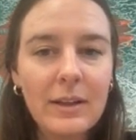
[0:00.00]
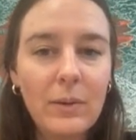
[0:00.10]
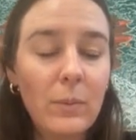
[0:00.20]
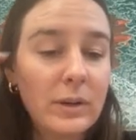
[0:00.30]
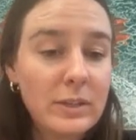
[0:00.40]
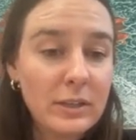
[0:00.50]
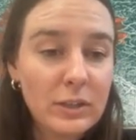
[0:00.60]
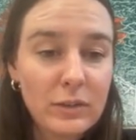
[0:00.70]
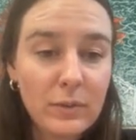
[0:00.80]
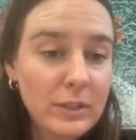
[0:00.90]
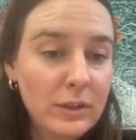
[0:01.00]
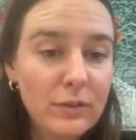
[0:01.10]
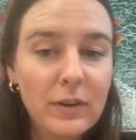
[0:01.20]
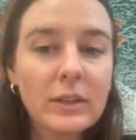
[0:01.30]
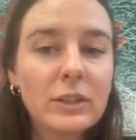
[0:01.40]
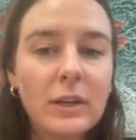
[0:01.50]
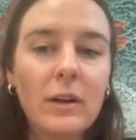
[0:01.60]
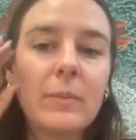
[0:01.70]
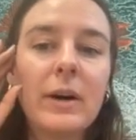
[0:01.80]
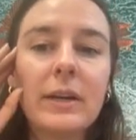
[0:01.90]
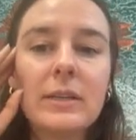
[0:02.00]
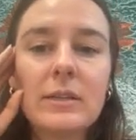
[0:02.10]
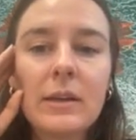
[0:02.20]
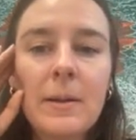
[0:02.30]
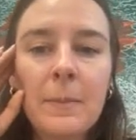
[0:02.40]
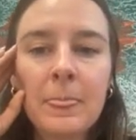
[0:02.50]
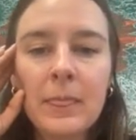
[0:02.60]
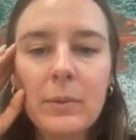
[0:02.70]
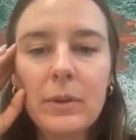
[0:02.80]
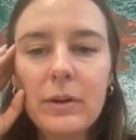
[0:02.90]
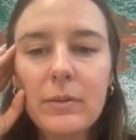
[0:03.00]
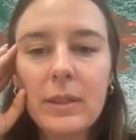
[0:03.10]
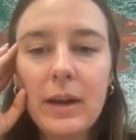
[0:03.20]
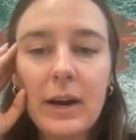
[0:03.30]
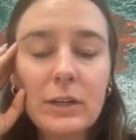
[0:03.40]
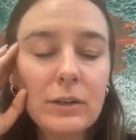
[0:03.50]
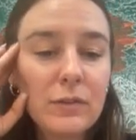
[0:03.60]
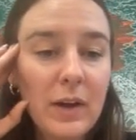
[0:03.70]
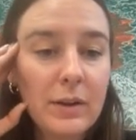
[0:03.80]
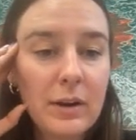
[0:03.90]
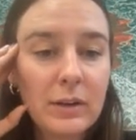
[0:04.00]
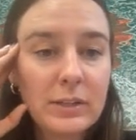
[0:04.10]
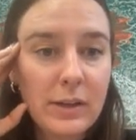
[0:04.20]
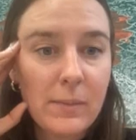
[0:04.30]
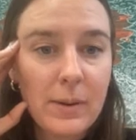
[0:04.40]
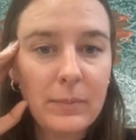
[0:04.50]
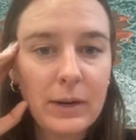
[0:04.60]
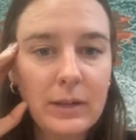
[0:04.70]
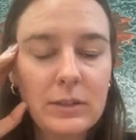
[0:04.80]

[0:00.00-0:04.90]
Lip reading: What's their function in our bodies? Well, they're actually found in your cell membrane.